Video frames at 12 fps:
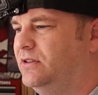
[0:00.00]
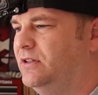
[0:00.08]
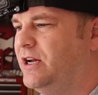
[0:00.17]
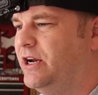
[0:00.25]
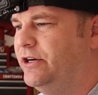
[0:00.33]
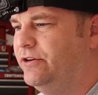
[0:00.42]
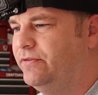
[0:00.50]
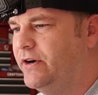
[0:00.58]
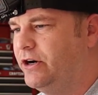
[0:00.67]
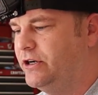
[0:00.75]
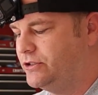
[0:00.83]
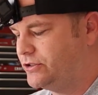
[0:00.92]
Got your
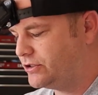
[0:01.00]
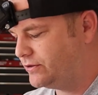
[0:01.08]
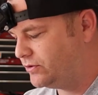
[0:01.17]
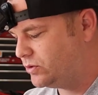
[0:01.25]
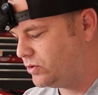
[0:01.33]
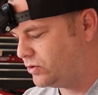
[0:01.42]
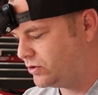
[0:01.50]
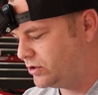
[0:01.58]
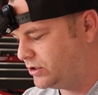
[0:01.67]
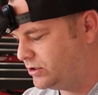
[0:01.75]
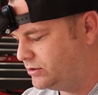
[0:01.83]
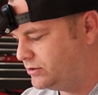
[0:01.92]
various servo
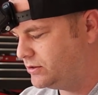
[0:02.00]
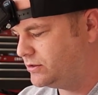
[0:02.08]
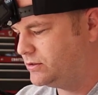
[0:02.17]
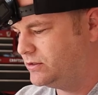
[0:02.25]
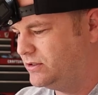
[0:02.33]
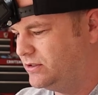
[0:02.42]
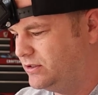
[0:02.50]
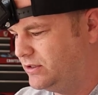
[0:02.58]
horns,